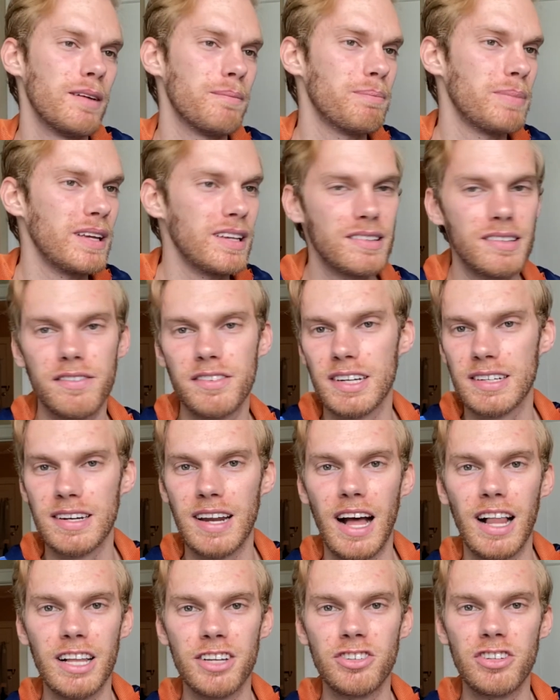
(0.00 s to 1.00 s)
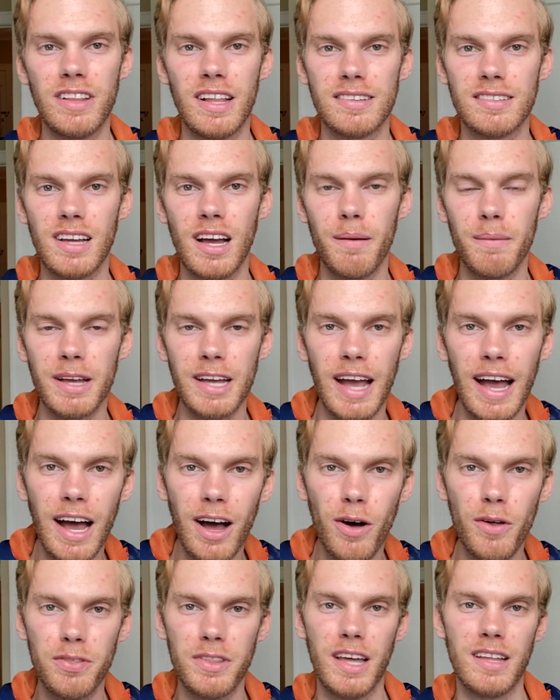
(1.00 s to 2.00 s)
piece of technology that's coming
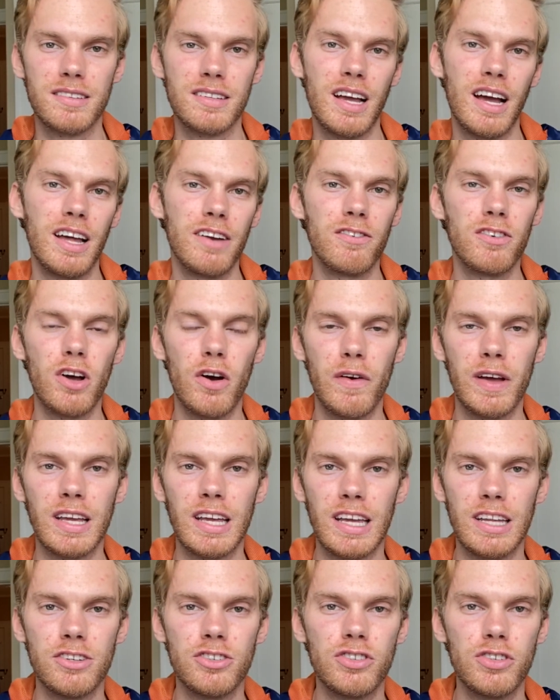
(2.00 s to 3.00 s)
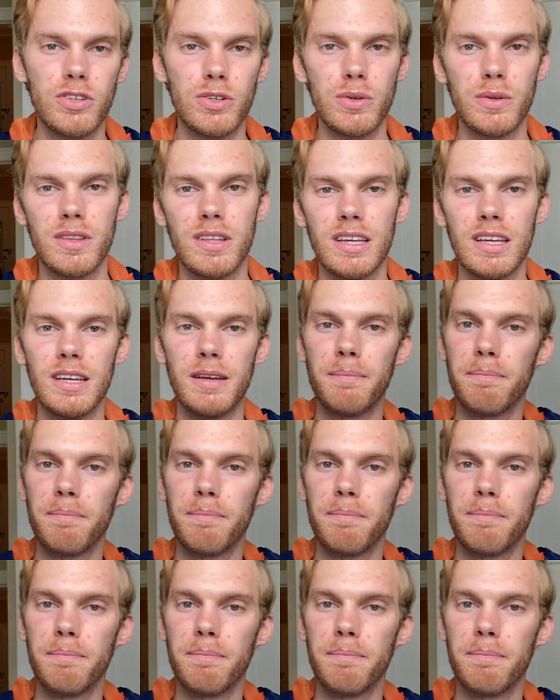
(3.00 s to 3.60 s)
out that's kind of going into the